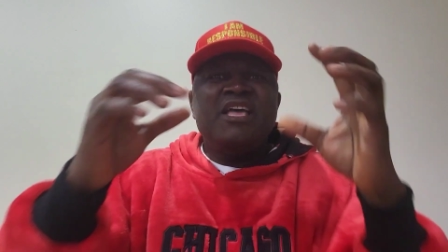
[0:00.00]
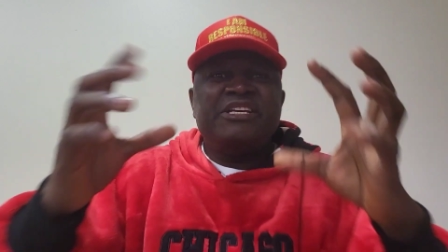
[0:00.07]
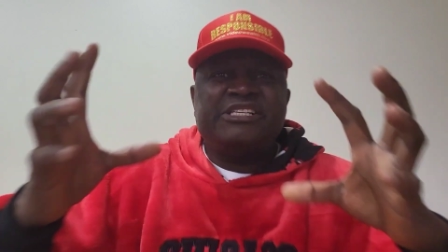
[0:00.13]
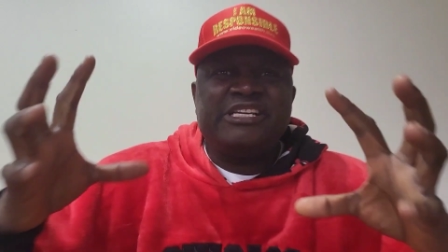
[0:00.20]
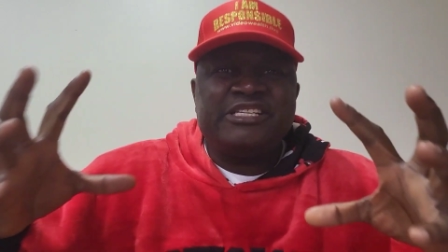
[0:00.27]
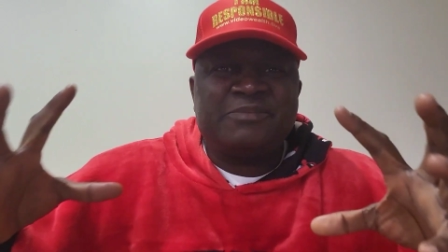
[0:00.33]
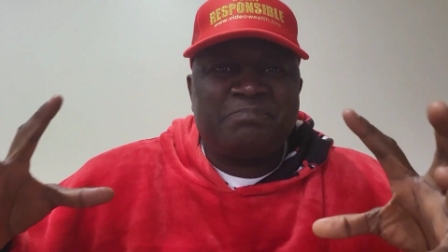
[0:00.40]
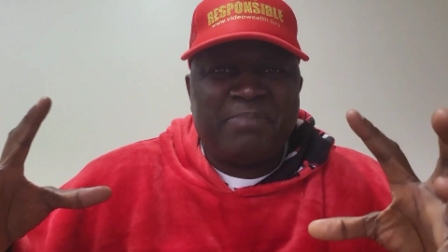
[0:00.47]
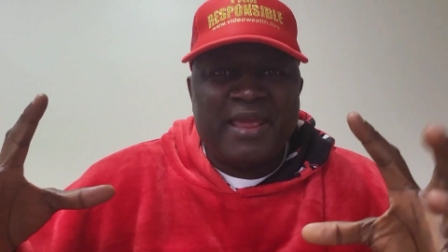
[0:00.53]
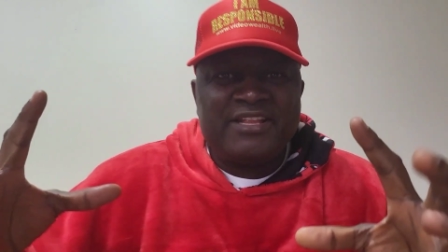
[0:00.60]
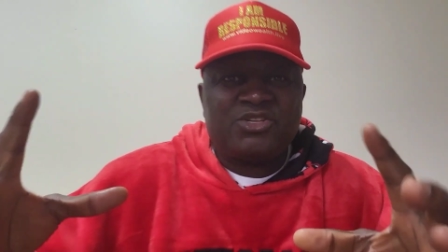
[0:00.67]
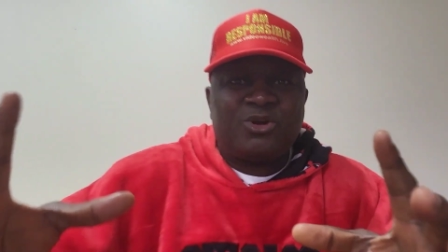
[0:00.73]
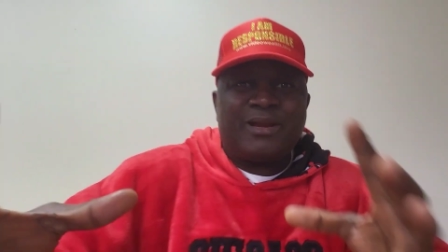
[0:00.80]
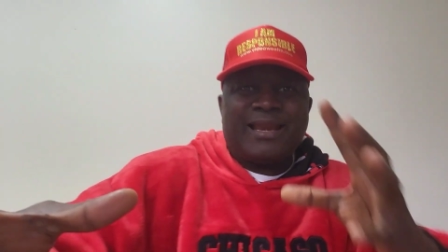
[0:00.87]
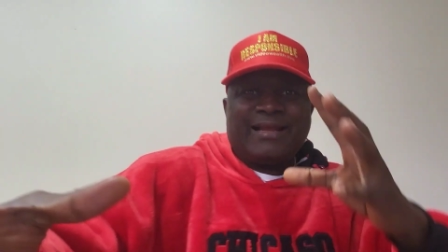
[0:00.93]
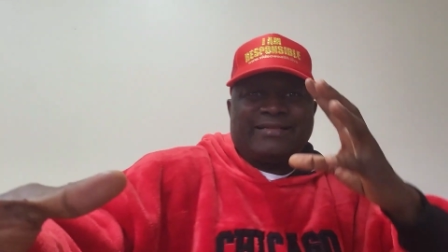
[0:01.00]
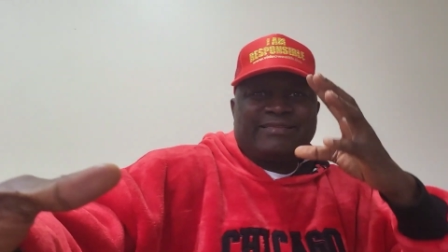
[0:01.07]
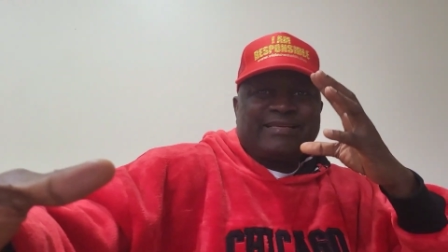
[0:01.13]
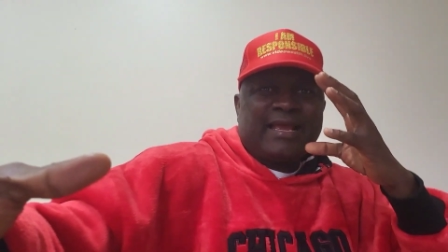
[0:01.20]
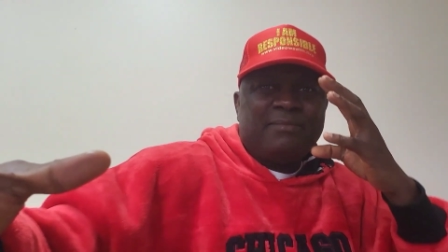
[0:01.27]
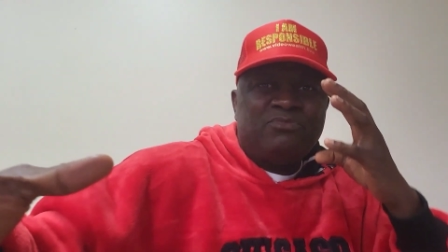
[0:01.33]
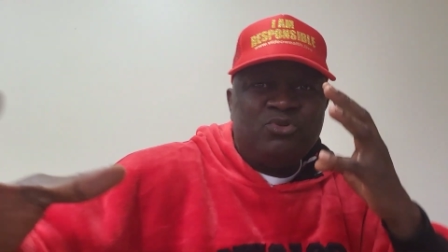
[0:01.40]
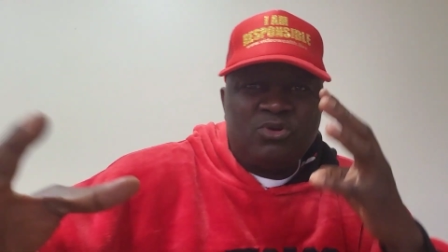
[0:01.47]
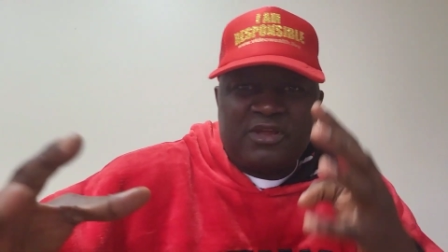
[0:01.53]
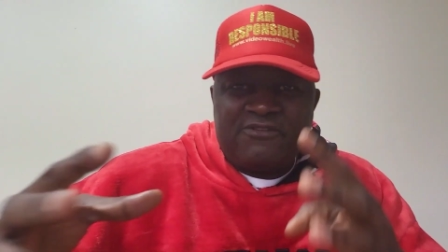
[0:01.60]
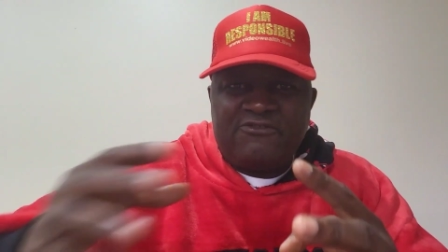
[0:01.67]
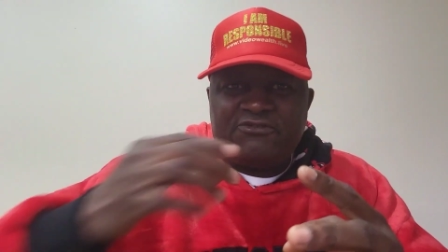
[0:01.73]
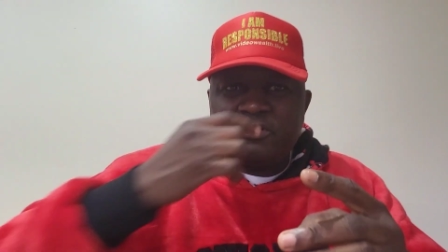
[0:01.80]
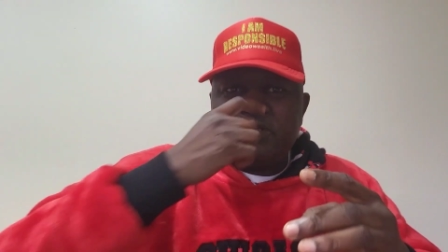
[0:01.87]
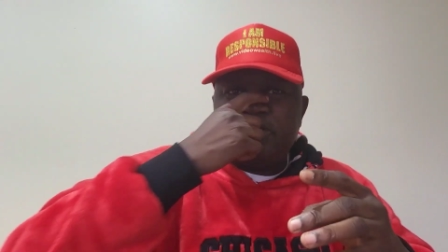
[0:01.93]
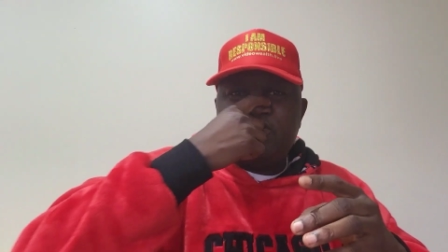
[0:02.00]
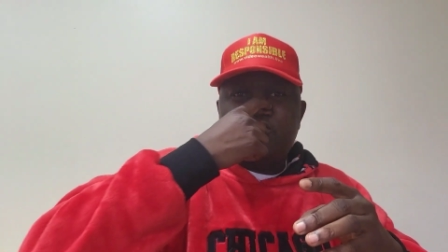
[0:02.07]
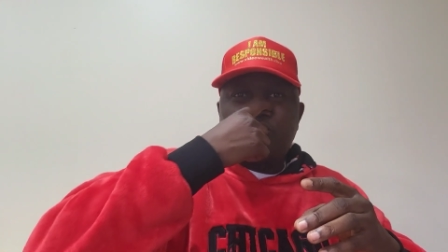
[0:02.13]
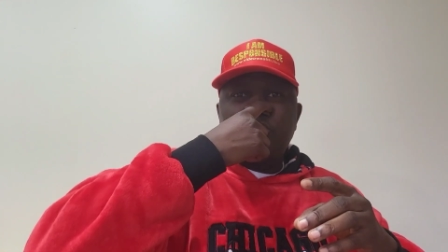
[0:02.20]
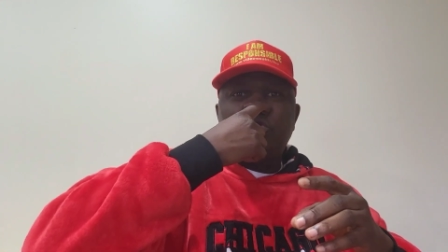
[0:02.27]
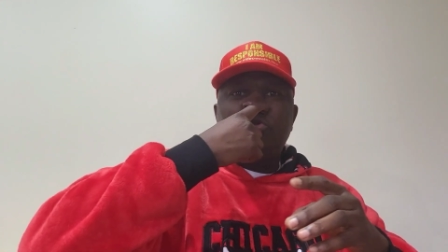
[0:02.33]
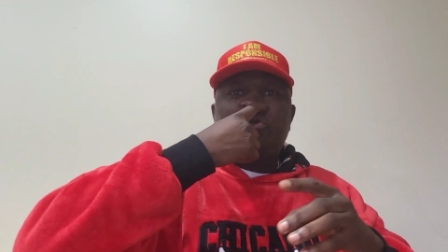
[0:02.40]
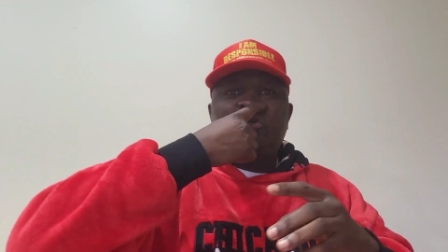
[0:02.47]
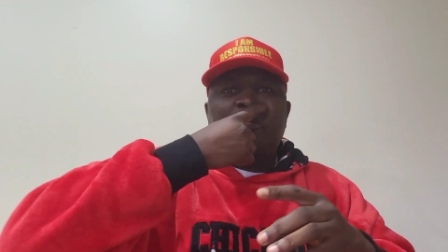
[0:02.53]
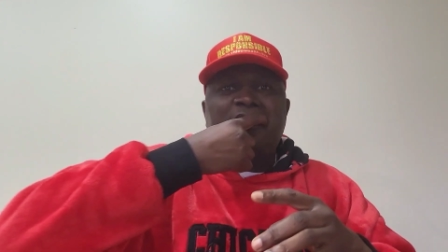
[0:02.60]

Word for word: She spent all her time looking for the solution.